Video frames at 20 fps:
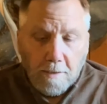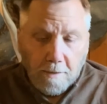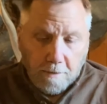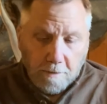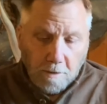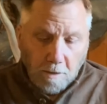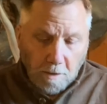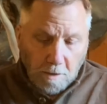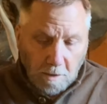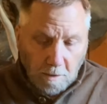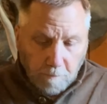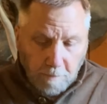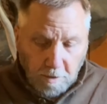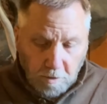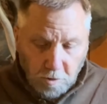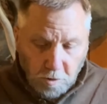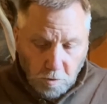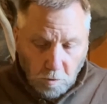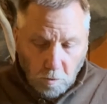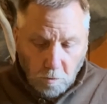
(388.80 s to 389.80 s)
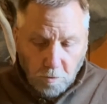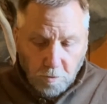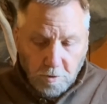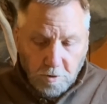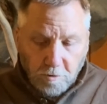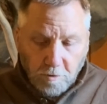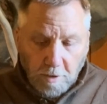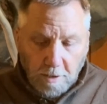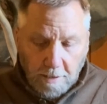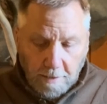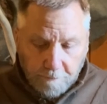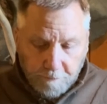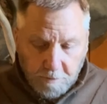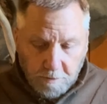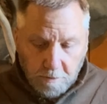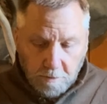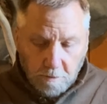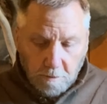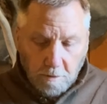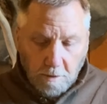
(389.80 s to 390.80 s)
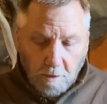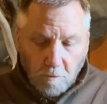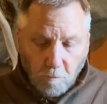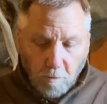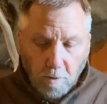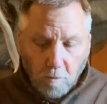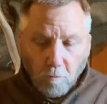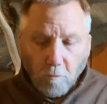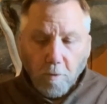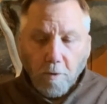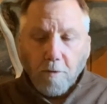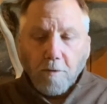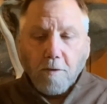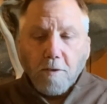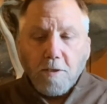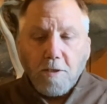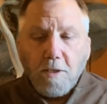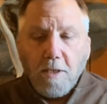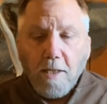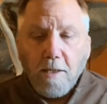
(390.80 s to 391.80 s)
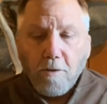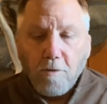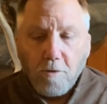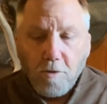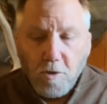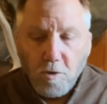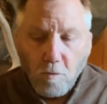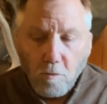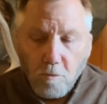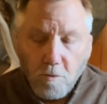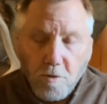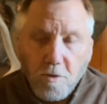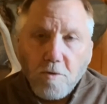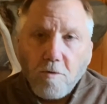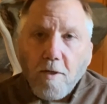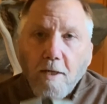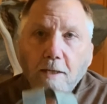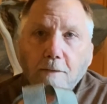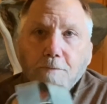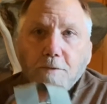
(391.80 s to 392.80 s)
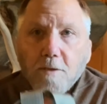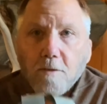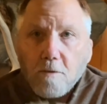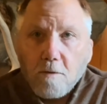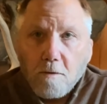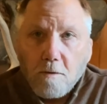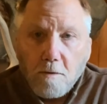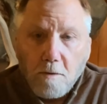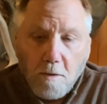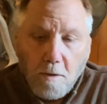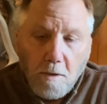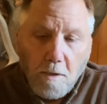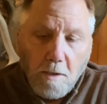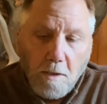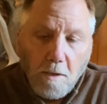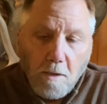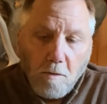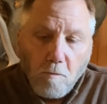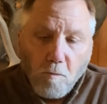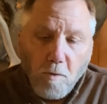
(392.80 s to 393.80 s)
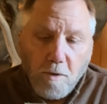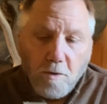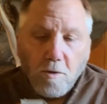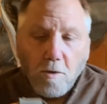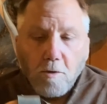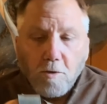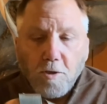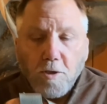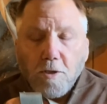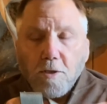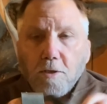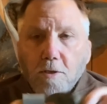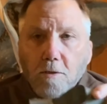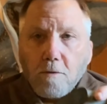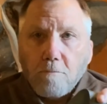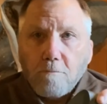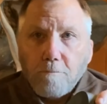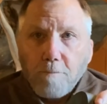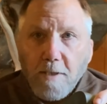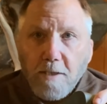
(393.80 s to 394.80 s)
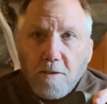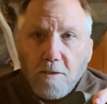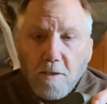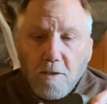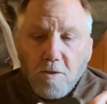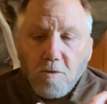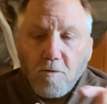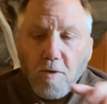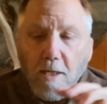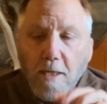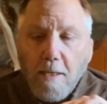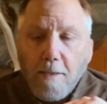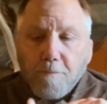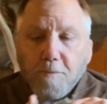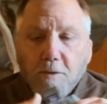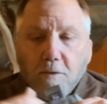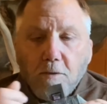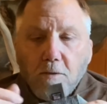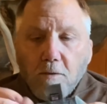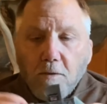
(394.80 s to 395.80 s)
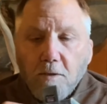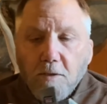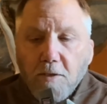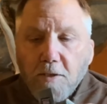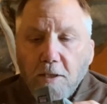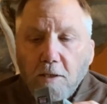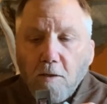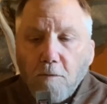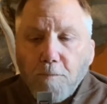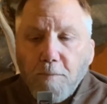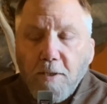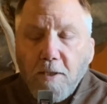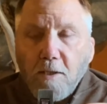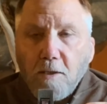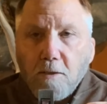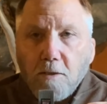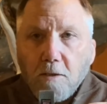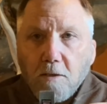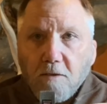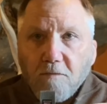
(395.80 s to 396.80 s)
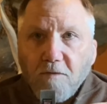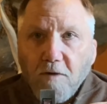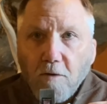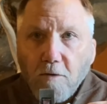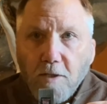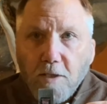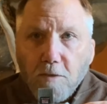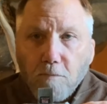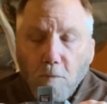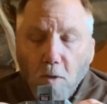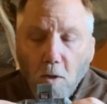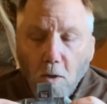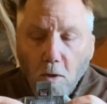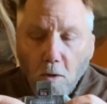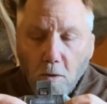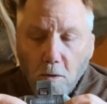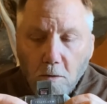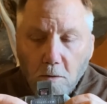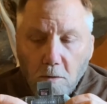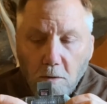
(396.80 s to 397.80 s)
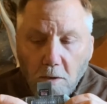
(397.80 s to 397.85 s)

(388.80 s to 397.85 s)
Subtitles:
Talking about shoulder straps, I went with standard shoulder straps, which are just basic straps. The center piece is very small.